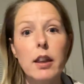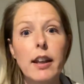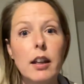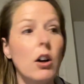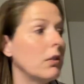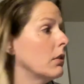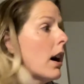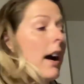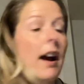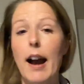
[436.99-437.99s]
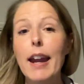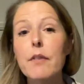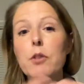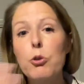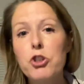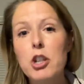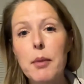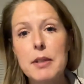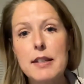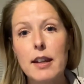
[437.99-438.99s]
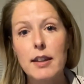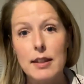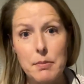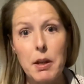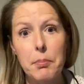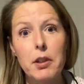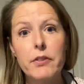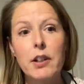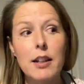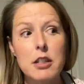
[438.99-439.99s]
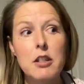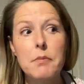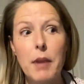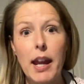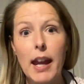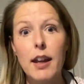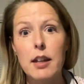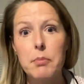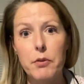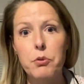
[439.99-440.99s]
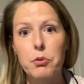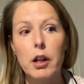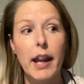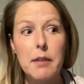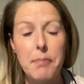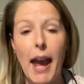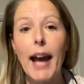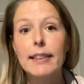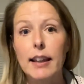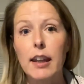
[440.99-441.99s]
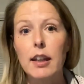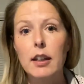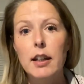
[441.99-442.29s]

Like, I have no shame in saying these people have gotten into my head before and badly.